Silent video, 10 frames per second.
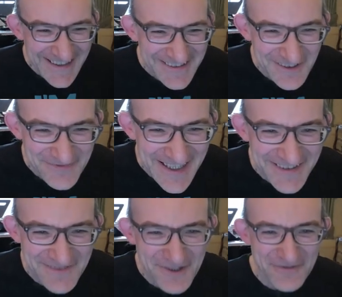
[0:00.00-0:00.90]
So
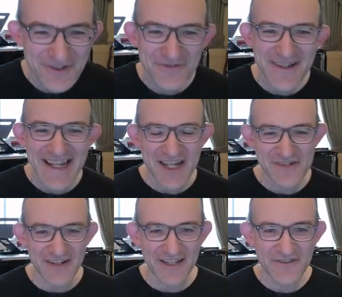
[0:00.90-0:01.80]
plays the move queen
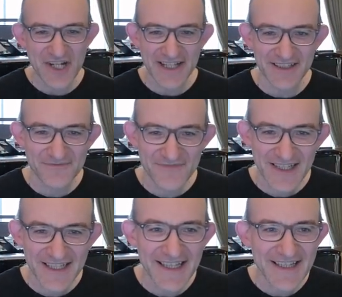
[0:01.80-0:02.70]
h5 check,
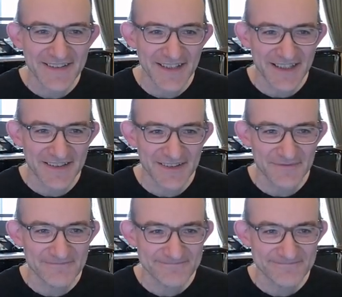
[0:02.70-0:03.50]
king e6.